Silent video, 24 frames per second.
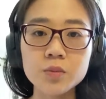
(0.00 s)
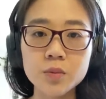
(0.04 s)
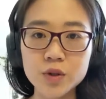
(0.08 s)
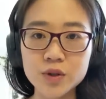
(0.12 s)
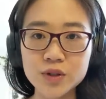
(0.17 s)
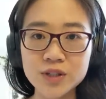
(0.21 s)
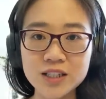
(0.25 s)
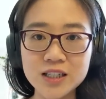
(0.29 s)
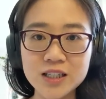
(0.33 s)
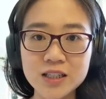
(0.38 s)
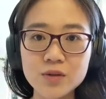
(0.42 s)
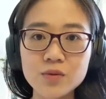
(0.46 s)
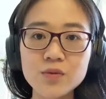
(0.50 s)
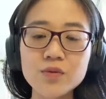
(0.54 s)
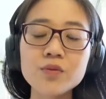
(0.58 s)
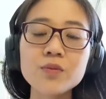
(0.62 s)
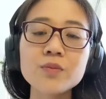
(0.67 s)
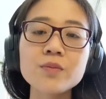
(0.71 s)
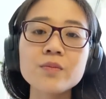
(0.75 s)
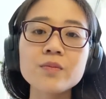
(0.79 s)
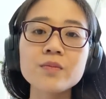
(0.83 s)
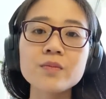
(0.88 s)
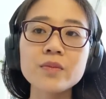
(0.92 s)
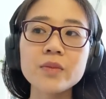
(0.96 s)
motif
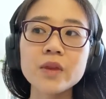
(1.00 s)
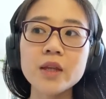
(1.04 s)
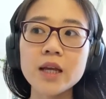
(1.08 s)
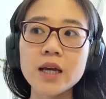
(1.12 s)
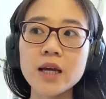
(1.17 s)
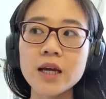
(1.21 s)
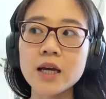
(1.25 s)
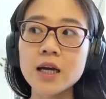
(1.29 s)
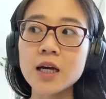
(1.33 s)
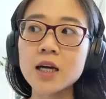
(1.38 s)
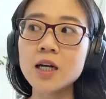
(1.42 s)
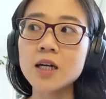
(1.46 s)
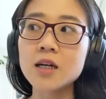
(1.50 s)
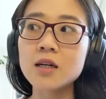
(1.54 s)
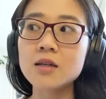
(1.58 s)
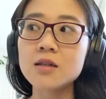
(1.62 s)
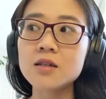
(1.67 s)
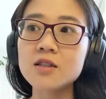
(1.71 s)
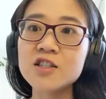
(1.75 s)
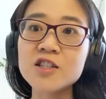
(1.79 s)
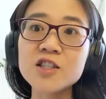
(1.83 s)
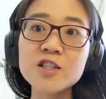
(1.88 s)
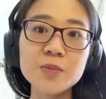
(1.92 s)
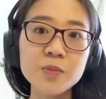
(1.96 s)

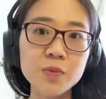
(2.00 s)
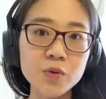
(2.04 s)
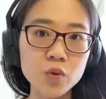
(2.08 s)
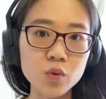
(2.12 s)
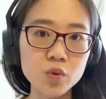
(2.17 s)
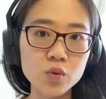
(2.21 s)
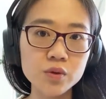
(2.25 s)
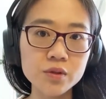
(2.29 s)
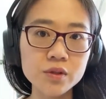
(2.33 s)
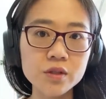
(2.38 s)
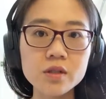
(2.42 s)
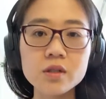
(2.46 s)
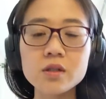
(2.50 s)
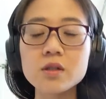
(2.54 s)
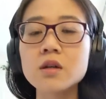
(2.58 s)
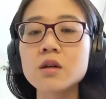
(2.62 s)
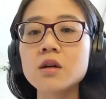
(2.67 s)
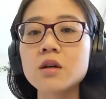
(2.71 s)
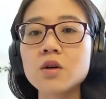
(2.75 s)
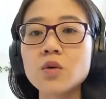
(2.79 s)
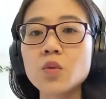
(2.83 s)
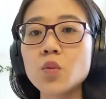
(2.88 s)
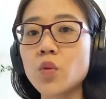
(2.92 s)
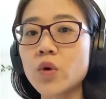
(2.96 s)
support
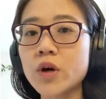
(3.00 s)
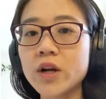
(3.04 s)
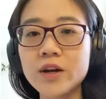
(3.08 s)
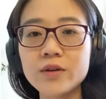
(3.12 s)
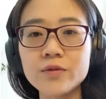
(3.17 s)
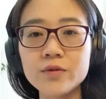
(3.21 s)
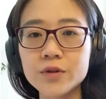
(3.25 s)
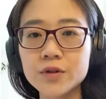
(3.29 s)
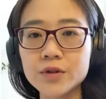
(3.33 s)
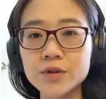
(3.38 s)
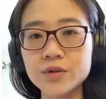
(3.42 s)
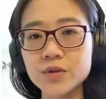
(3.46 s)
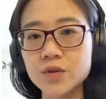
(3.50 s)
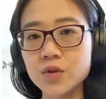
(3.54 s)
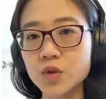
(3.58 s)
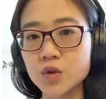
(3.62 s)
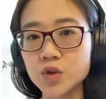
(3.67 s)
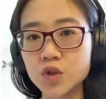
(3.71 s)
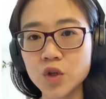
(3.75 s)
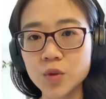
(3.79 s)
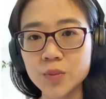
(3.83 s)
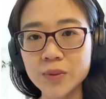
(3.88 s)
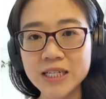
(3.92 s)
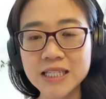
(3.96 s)
whatever your
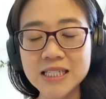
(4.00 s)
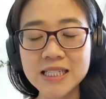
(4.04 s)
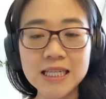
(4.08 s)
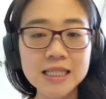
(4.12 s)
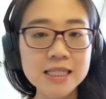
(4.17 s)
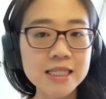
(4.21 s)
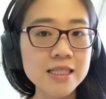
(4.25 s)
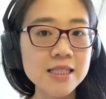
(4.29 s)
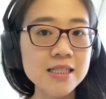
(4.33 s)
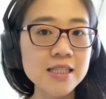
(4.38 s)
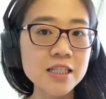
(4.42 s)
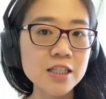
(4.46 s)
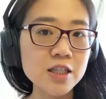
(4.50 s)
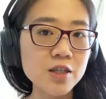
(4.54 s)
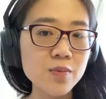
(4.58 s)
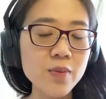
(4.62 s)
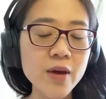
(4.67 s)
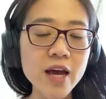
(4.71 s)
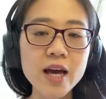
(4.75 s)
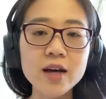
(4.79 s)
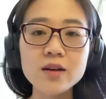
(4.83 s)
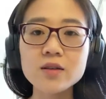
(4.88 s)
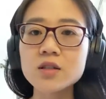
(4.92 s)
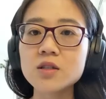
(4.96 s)
topic sentence is
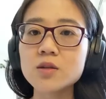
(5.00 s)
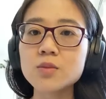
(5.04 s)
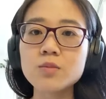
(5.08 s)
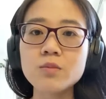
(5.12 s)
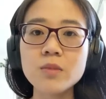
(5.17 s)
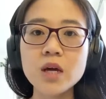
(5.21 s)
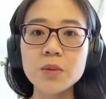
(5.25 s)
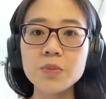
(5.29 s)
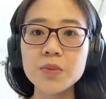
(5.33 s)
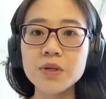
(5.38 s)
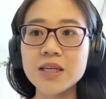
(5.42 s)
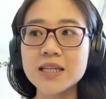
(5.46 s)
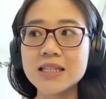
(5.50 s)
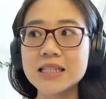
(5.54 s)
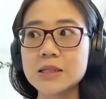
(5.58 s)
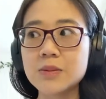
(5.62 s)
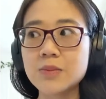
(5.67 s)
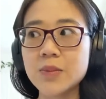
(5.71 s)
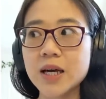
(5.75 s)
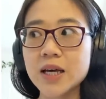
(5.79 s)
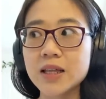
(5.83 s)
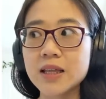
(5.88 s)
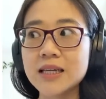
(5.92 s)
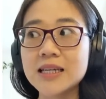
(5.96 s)
about. Maybe it's
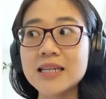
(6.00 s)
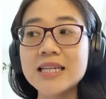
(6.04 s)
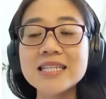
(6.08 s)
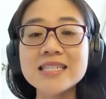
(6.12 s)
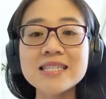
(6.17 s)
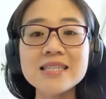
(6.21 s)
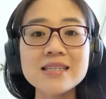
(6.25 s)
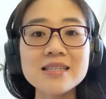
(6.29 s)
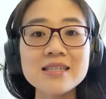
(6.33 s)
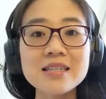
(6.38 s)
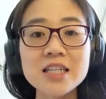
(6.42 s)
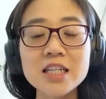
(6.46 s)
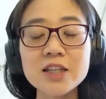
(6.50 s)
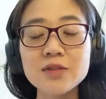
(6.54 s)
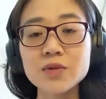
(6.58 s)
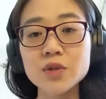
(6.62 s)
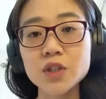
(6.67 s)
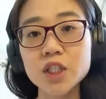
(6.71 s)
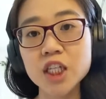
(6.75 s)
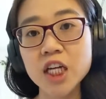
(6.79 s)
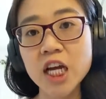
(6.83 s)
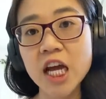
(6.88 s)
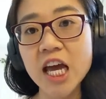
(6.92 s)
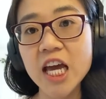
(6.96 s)
about the necessity for
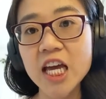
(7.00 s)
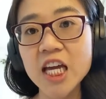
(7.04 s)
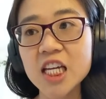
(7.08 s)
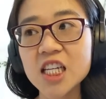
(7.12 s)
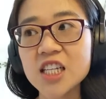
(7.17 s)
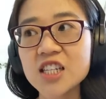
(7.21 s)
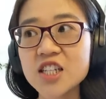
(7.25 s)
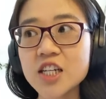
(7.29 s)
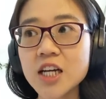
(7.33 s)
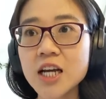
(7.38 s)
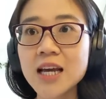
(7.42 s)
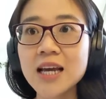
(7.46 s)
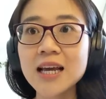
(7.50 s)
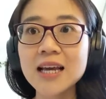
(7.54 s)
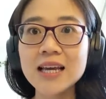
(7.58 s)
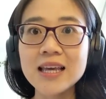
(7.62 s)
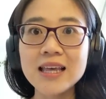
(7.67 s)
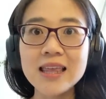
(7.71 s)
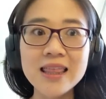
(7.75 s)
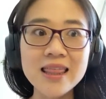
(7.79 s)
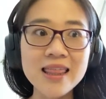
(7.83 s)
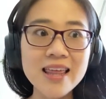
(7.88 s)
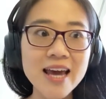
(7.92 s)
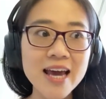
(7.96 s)
change,
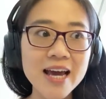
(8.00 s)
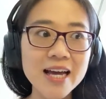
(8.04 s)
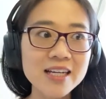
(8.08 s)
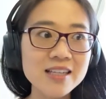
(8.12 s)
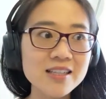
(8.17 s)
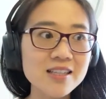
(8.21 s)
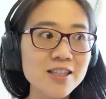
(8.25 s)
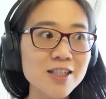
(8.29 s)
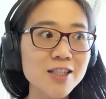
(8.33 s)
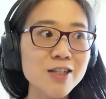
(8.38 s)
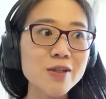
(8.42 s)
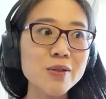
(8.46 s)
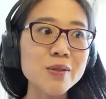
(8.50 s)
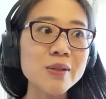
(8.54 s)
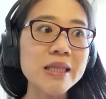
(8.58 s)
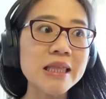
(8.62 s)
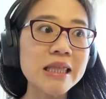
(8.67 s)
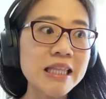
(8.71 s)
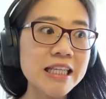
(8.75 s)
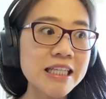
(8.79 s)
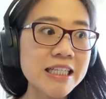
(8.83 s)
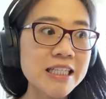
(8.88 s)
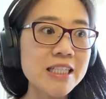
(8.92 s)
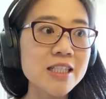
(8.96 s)
and that,
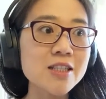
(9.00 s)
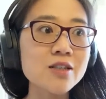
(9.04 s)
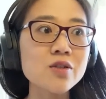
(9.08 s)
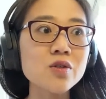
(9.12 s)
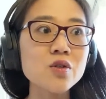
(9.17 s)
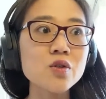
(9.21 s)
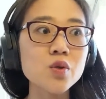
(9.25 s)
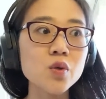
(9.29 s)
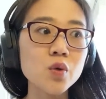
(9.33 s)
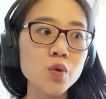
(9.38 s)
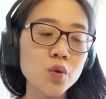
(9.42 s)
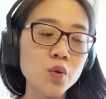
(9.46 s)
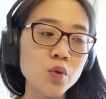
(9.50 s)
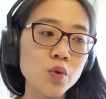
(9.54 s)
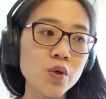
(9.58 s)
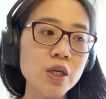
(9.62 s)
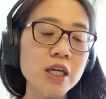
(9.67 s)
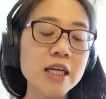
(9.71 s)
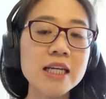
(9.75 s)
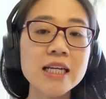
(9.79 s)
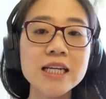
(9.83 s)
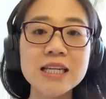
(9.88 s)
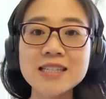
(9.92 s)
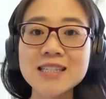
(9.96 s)
leaders who
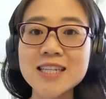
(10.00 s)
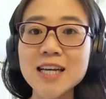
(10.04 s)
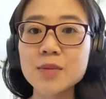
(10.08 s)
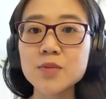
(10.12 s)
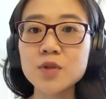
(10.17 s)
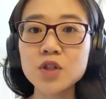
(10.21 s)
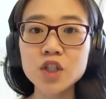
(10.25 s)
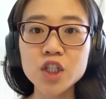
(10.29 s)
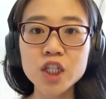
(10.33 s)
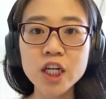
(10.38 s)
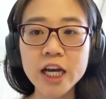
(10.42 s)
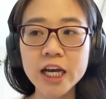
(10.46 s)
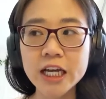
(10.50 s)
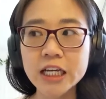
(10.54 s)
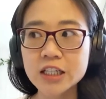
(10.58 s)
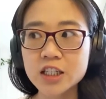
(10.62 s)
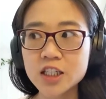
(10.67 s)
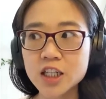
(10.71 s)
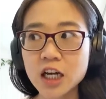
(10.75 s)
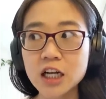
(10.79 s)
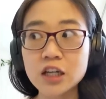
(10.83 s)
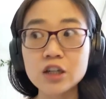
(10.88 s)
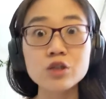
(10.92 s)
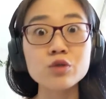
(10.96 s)
can adapt to
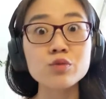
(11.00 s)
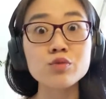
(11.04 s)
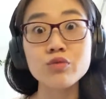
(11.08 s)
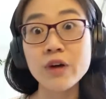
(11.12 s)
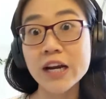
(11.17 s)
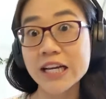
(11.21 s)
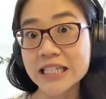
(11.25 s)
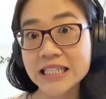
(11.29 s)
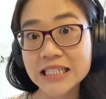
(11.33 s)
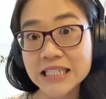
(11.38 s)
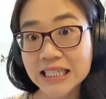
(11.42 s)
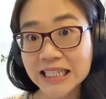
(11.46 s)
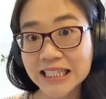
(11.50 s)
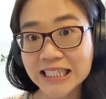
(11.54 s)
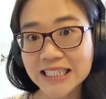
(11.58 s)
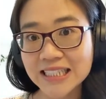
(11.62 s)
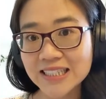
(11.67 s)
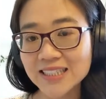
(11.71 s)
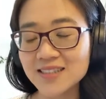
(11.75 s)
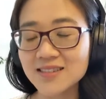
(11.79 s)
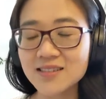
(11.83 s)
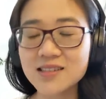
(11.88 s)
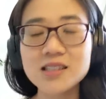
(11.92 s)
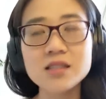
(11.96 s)
change are great
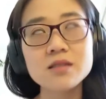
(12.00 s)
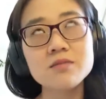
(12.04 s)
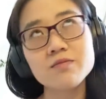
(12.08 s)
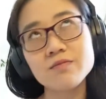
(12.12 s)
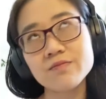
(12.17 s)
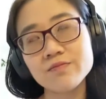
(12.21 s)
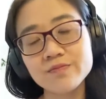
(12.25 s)
leaders,